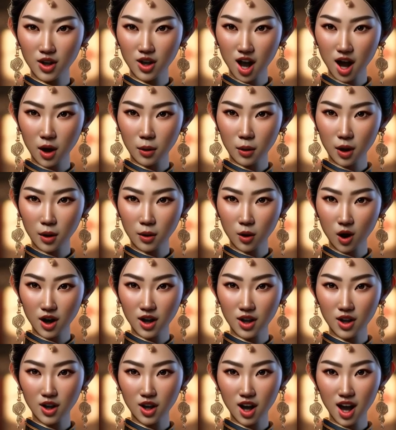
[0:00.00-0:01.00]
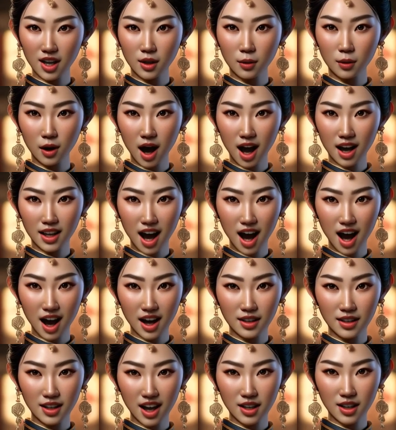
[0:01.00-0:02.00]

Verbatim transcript: J.P. Morgan Chase Bank acts